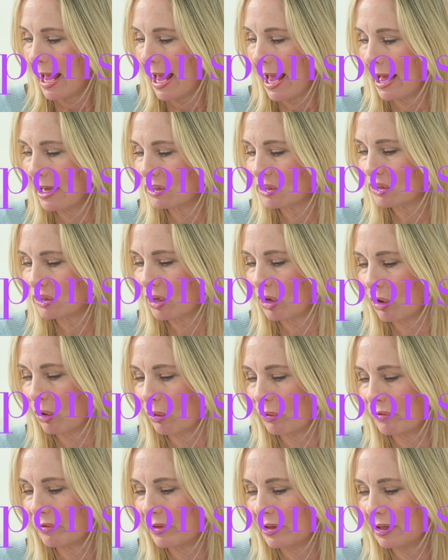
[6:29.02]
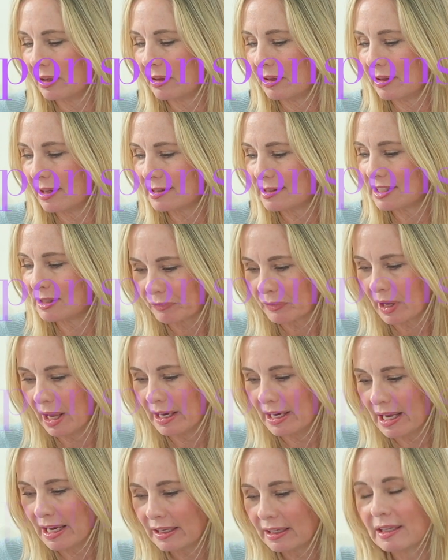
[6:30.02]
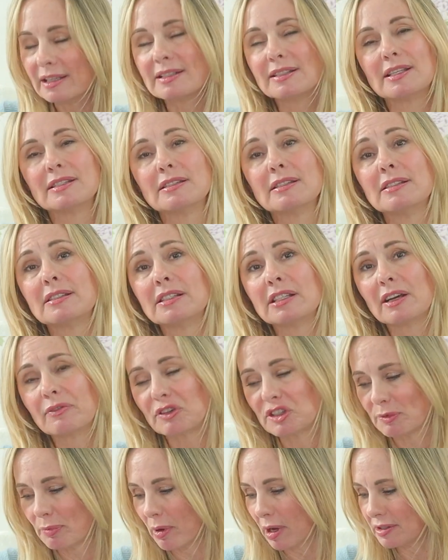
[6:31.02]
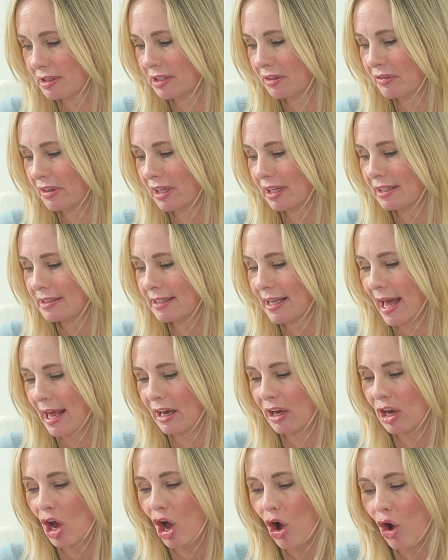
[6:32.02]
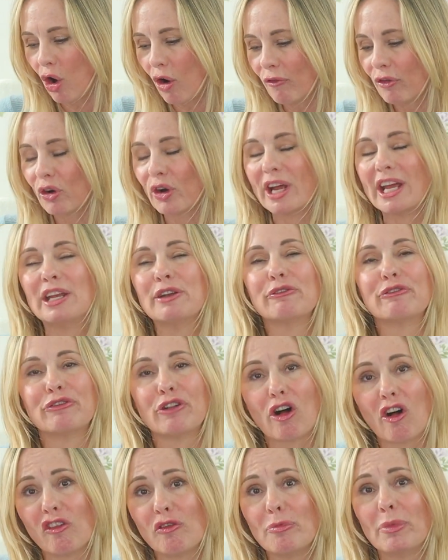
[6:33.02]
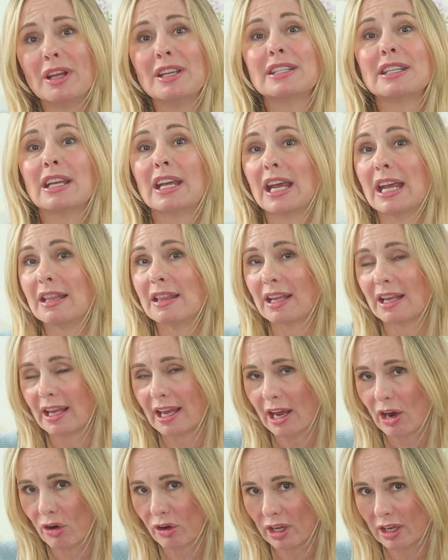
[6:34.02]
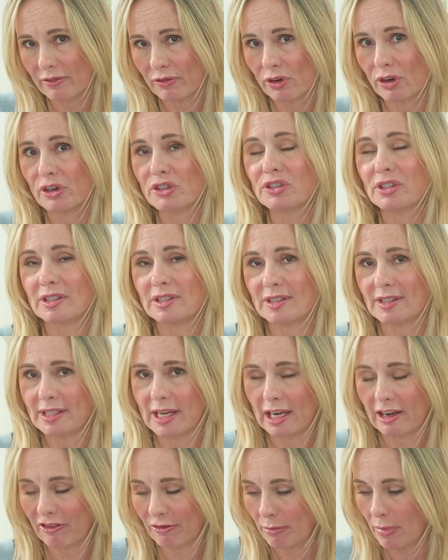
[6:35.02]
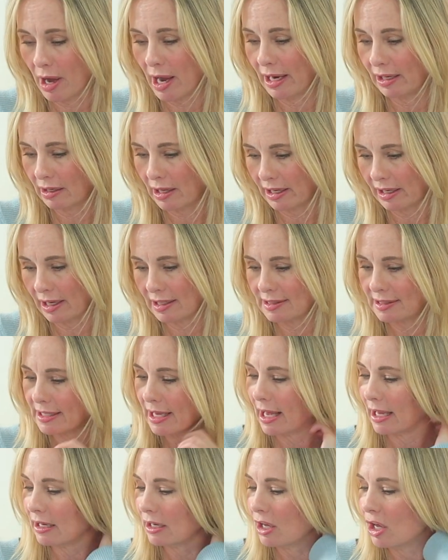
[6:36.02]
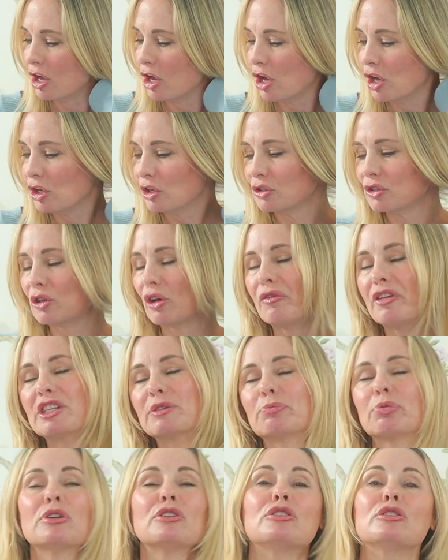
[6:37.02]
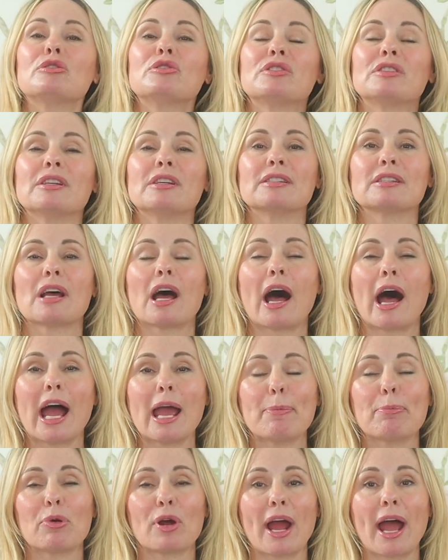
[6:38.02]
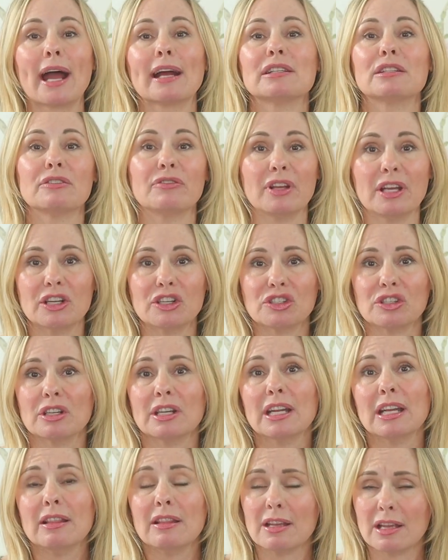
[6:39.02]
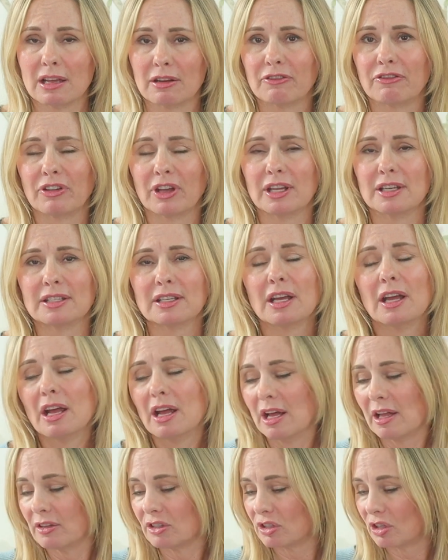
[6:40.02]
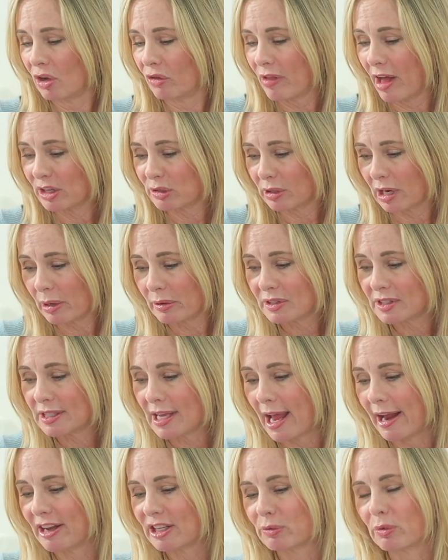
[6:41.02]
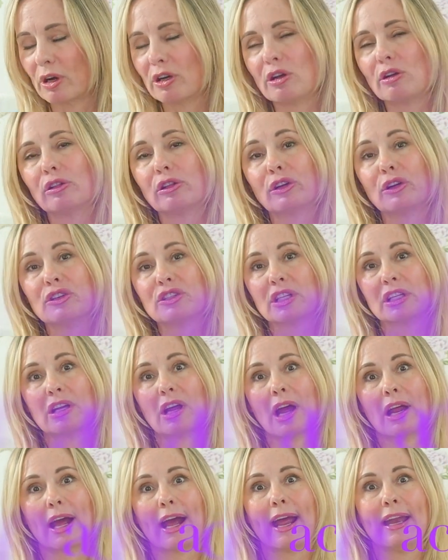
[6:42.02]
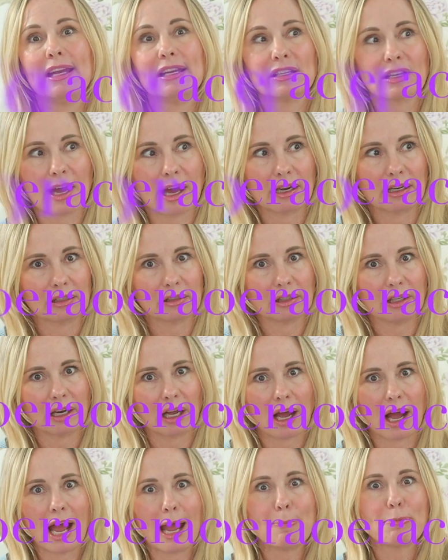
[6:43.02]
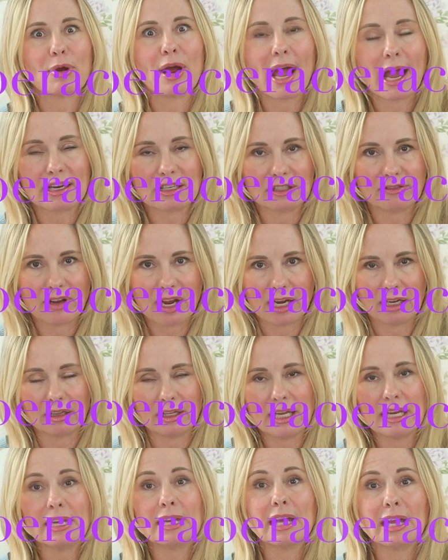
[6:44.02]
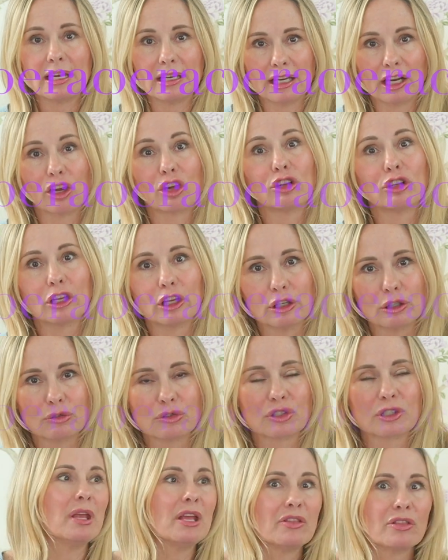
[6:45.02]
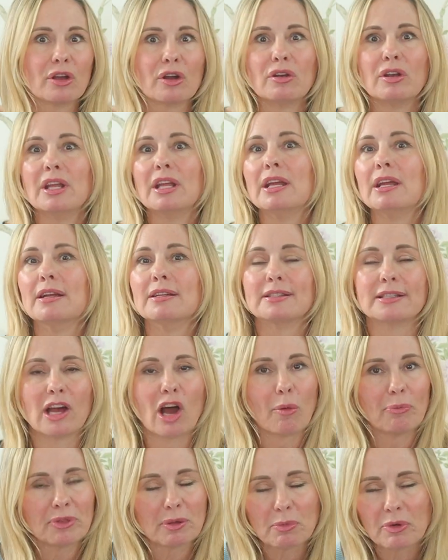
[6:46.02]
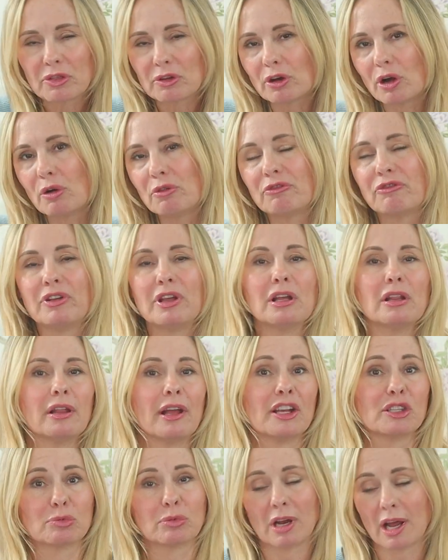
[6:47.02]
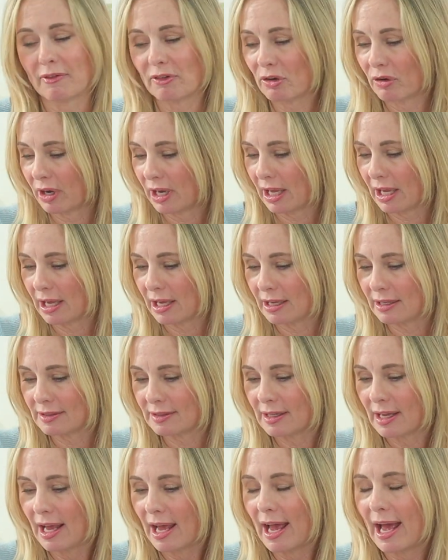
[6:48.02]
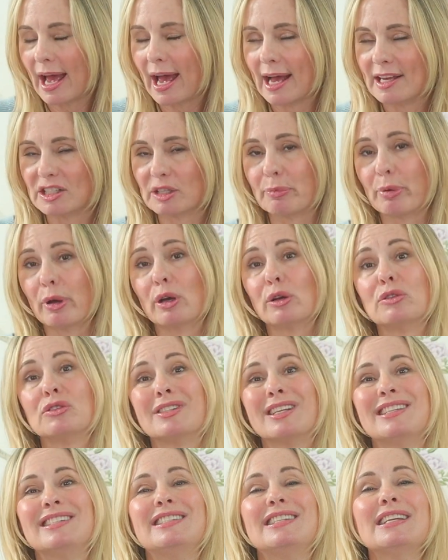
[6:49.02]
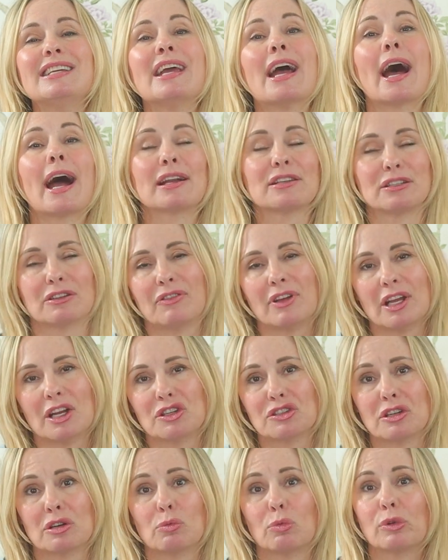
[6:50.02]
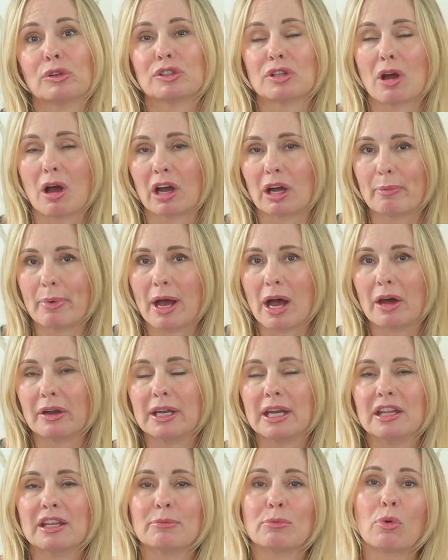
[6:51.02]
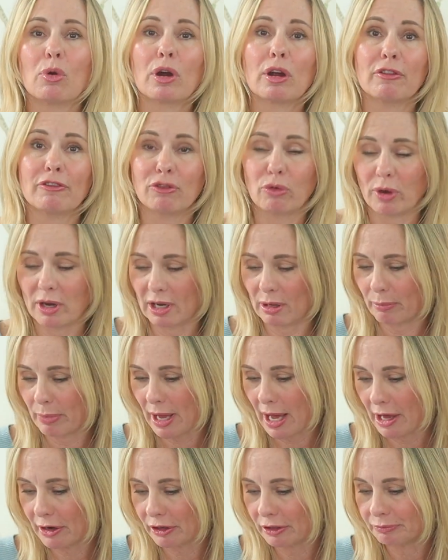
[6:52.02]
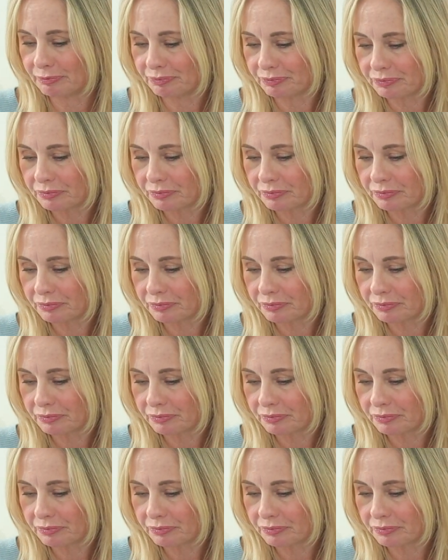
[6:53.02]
And so this is an inconsistency of responsiveness and an over-involvement in the caregiver's state of mind, like I said. So this produces hyperactivation in the infant. So that's what I was saying, is where you learn I need to kind of hyperactivate, lean in, get close, meet their needs, help them with their own feelings, whatever it is, as opposed to deactivation we'll talk about in the more avoidant pattern.